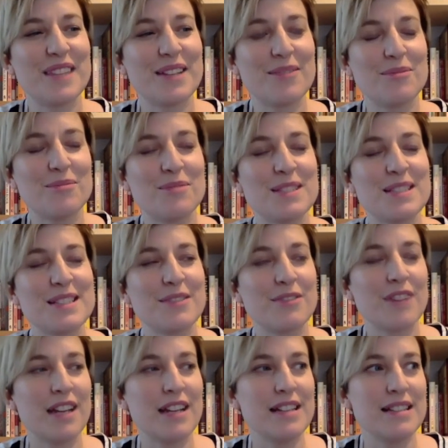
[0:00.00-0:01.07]
what's the
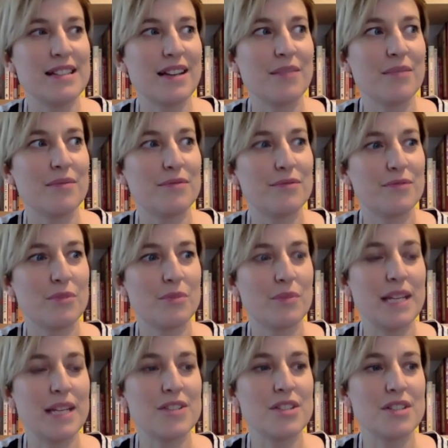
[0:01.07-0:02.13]
phrase? For
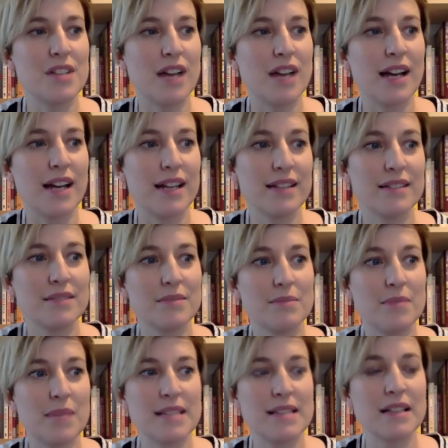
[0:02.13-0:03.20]
me to die
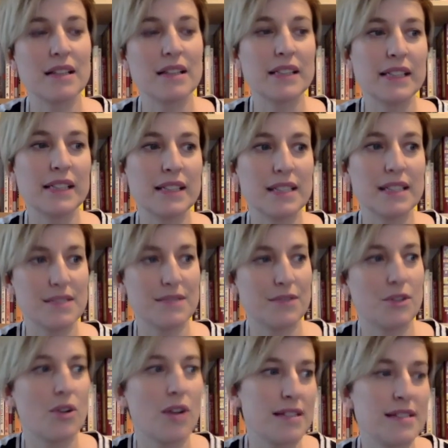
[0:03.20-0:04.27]
basically is
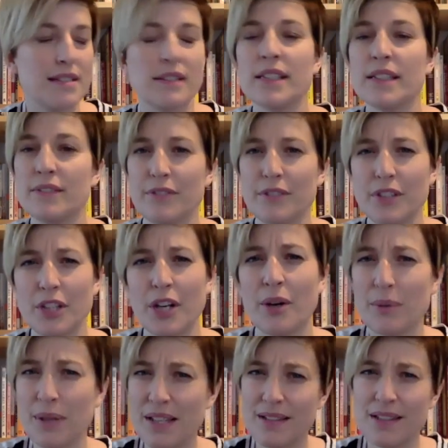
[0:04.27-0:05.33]
for Christ to live,
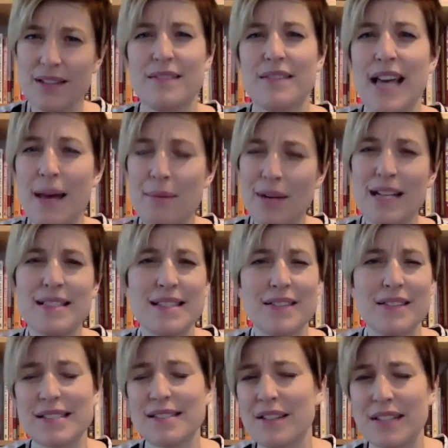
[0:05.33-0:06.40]
and that
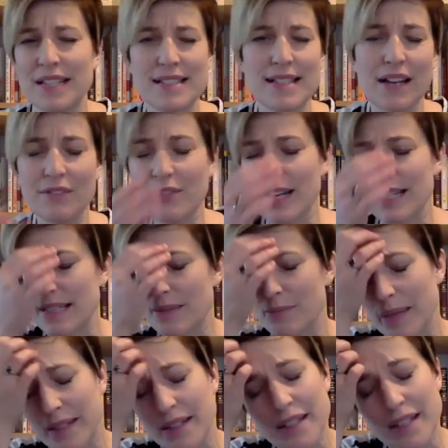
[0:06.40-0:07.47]
mindset, that's not the exact phrasing,
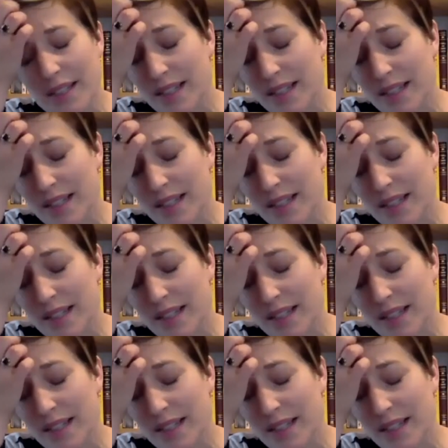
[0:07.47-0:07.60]
but